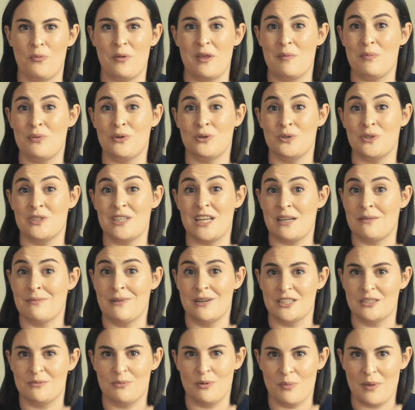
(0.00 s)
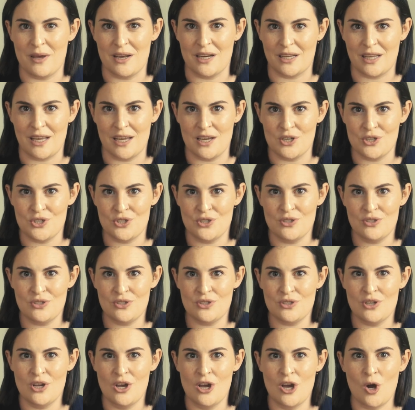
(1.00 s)
people who take multiple
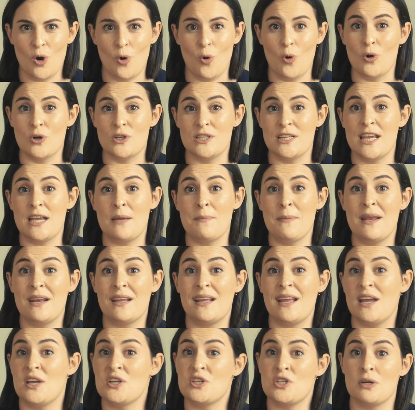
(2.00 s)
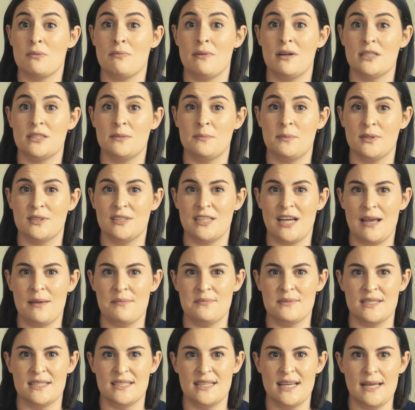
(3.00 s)
medications or take medication multiple
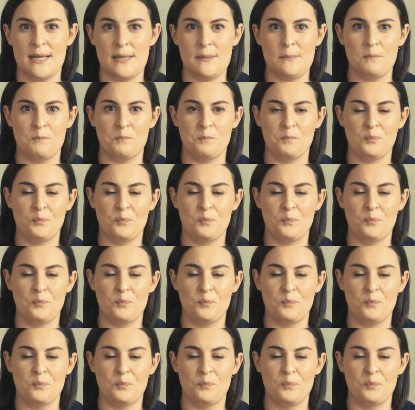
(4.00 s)
times a day.